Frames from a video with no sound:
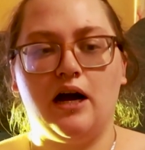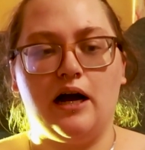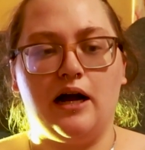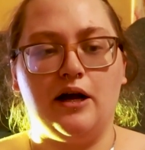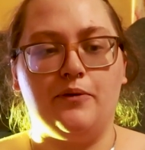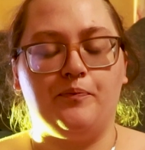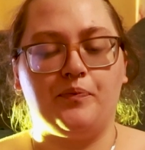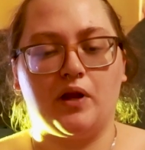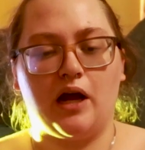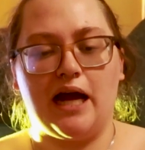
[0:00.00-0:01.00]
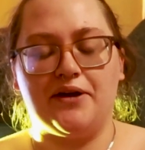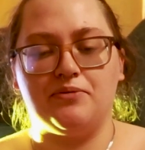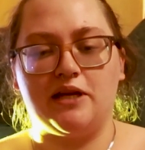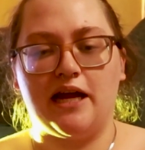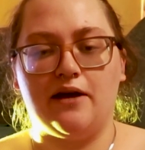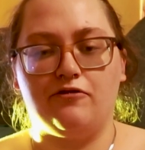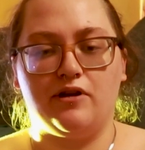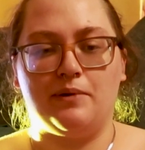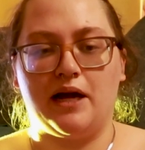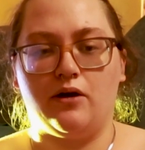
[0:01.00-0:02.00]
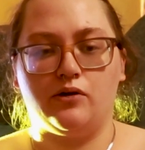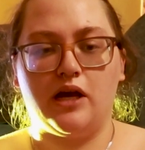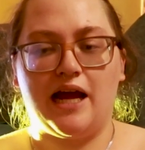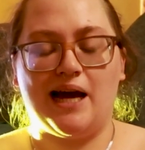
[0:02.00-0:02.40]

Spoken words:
I have to be careful about